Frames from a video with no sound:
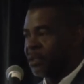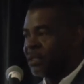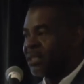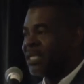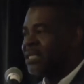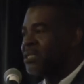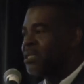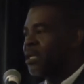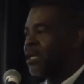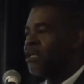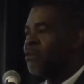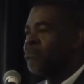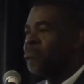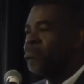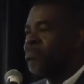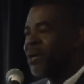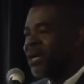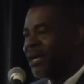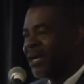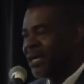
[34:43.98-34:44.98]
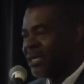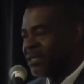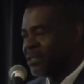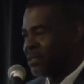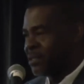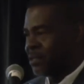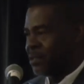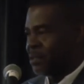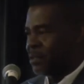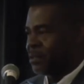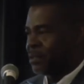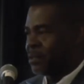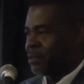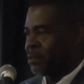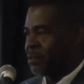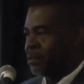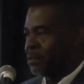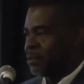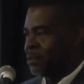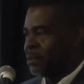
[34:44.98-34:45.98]
There are certain
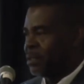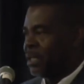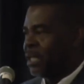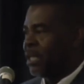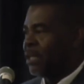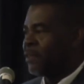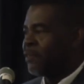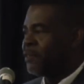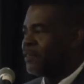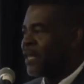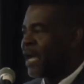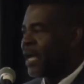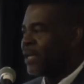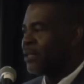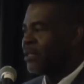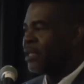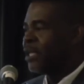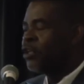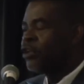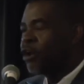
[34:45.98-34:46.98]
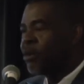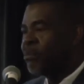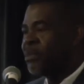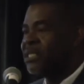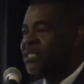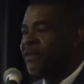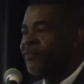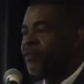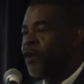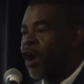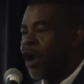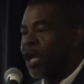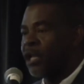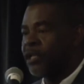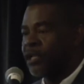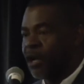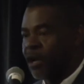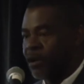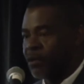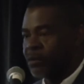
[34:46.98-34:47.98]
birds that the numbers have
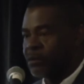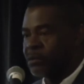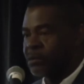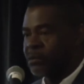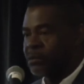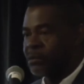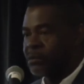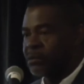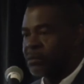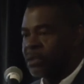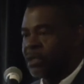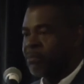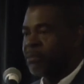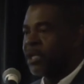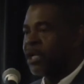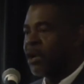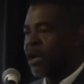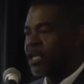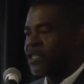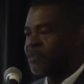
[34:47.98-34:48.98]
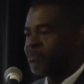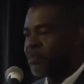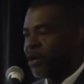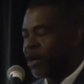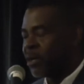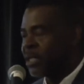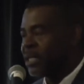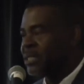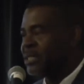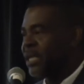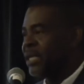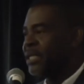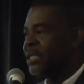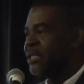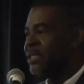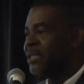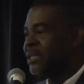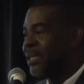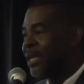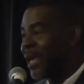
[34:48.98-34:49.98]
gone down because monkeys are
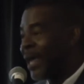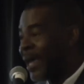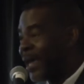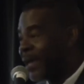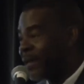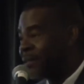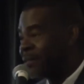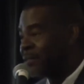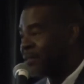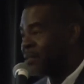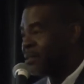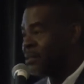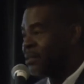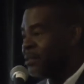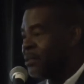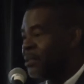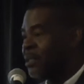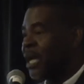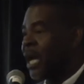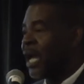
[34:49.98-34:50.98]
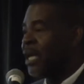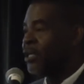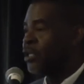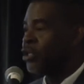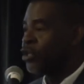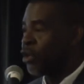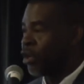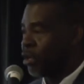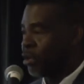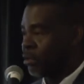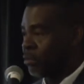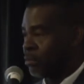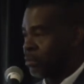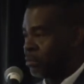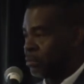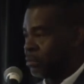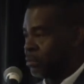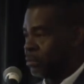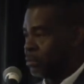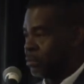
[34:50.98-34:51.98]
eating the eggs and the
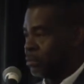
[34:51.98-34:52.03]
young.